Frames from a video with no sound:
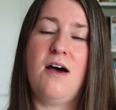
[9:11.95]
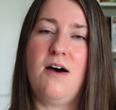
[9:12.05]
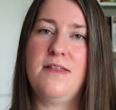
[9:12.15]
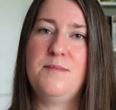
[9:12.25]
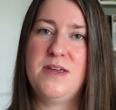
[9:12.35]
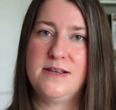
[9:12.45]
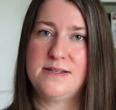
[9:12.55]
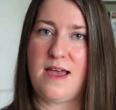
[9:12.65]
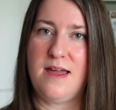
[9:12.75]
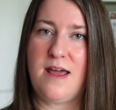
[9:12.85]
All that being
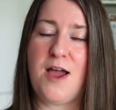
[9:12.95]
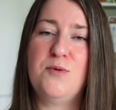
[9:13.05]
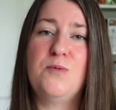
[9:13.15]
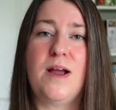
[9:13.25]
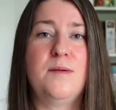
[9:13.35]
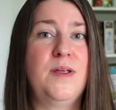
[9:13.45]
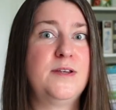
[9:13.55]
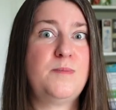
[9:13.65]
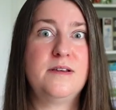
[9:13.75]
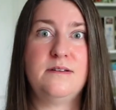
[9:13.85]
said, I would recommend
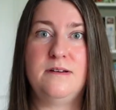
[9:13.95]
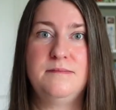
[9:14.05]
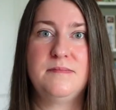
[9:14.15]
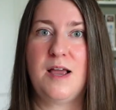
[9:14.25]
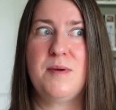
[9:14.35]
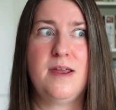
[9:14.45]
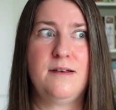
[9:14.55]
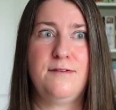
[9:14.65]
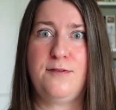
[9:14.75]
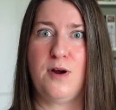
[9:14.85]
this puzzle. I mean,
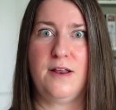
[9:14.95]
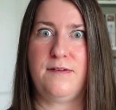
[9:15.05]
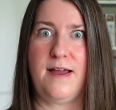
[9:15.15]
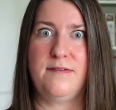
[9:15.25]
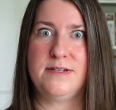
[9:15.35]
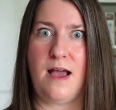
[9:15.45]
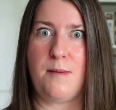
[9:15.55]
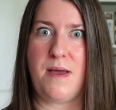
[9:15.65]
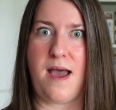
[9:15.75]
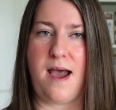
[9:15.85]
4 out of 5 is
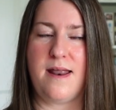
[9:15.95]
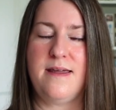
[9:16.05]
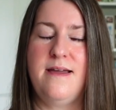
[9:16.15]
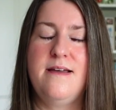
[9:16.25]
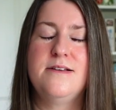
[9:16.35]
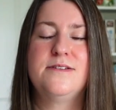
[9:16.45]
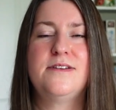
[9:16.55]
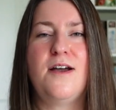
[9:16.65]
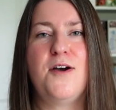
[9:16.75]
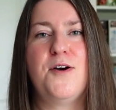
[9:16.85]
not bad.
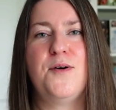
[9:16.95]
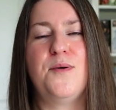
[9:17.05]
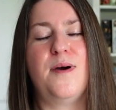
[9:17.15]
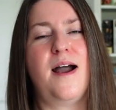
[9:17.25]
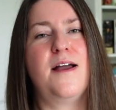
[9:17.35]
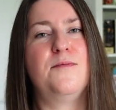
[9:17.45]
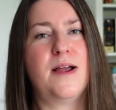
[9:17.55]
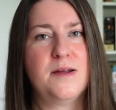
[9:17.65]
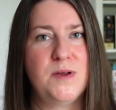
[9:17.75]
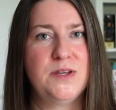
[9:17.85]
So I'd
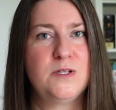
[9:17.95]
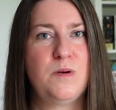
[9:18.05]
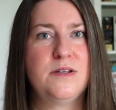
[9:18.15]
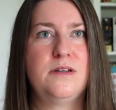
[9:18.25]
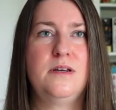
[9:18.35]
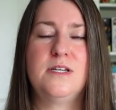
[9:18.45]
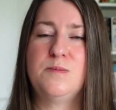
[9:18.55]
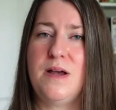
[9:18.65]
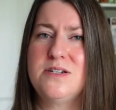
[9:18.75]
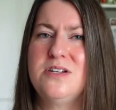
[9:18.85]
recommend this puzzle,
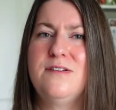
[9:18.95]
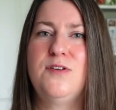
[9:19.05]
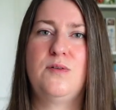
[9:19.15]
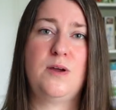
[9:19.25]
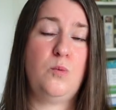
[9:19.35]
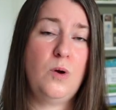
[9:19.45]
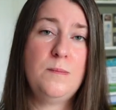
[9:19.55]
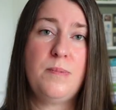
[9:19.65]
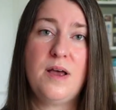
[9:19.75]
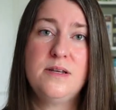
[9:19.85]
especially if you like
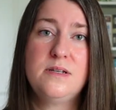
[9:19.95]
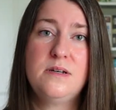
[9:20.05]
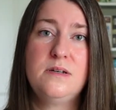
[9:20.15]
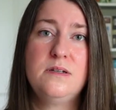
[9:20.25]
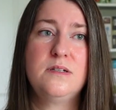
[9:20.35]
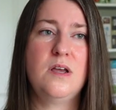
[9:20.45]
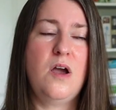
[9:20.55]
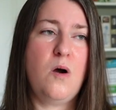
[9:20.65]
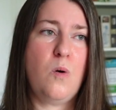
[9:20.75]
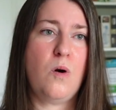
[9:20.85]
wooden puzzles
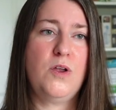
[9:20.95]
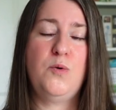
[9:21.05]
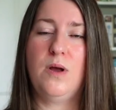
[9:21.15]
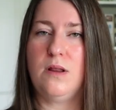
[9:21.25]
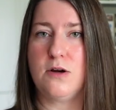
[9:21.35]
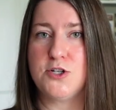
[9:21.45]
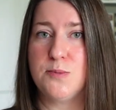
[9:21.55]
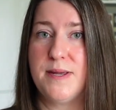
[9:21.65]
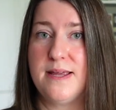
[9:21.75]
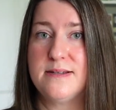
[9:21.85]
or you want larger
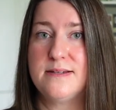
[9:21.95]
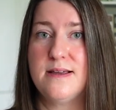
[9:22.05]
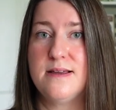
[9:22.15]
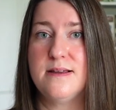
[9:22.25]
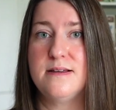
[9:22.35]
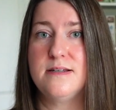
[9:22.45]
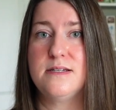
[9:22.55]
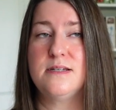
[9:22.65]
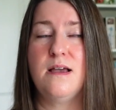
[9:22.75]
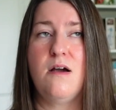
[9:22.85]

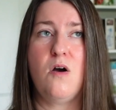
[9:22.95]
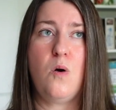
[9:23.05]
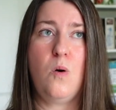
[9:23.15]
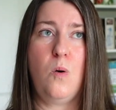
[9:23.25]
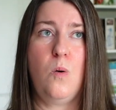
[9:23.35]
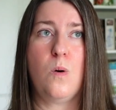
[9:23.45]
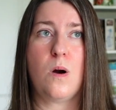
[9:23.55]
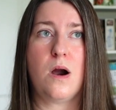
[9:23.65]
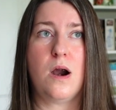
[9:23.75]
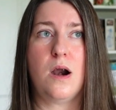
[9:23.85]
pieces
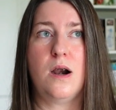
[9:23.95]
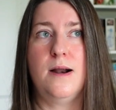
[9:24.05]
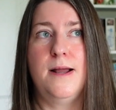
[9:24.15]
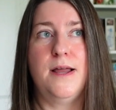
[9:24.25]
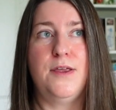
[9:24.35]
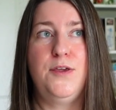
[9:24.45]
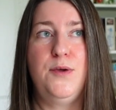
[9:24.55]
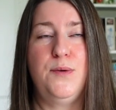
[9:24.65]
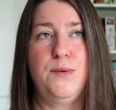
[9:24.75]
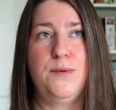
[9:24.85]
or
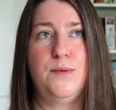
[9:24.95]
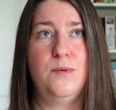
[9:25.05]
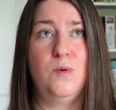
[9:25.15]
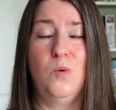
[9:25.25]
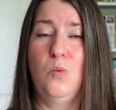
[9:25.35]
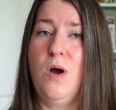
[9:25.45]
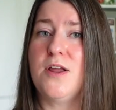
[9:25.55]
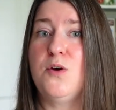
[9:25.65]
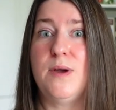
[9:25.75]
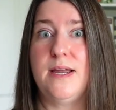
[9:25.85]
you want a
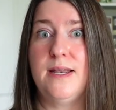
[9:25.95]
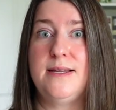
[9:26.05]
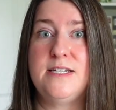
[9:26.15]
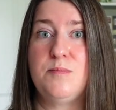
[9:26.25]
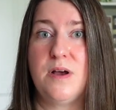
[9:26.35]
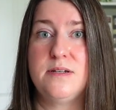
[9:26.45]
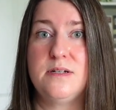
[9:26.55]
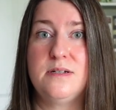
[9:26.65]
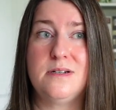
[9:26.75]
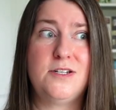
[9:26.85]
quick and easy
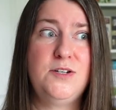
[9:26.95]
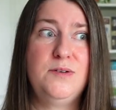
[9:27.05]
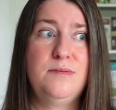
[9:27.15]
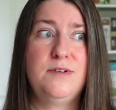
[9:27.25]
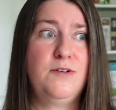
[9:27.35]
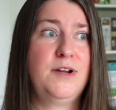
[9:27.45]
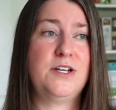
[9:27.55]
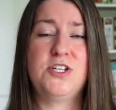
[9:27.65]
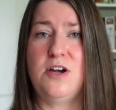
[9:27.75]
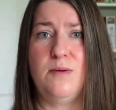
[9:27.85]
puzzle to do during a
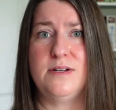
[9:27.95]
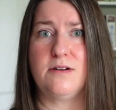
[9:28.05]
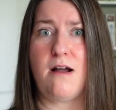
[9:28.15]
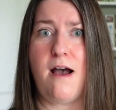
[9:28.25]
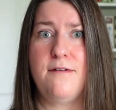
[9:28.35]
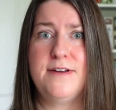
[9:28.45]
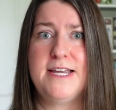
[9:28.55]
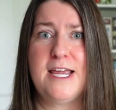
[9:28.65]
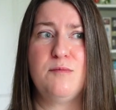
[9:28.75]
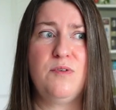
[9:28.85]
show at your coffee
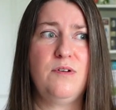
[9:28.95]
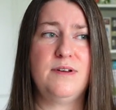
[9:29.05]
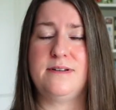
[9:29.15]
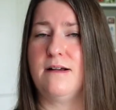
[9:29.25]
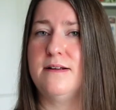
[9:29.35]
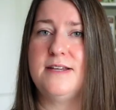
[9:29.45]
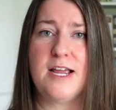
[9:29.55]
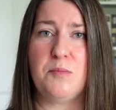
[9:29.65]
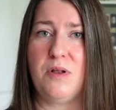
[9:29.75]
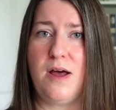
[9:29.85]
table. It's not going to take
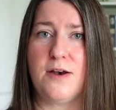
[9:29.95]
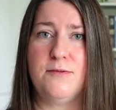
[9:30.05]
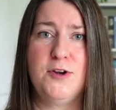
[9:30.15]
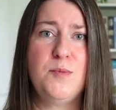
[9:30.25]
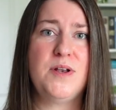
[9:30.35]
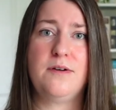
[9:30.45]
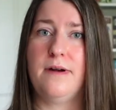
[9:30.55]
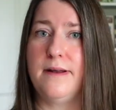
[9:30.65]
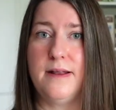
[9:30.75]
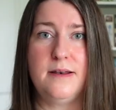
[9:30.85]
up a lot of room and you're
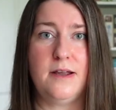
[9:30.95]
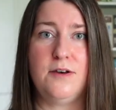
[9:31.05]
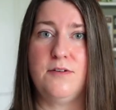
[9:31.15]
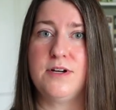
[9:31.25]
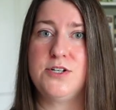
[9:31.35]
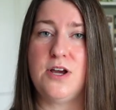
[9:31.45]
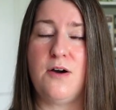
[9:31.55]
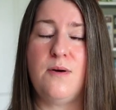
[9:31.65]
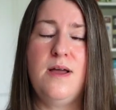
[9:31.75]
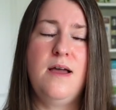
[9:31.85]
going to get it done during a show.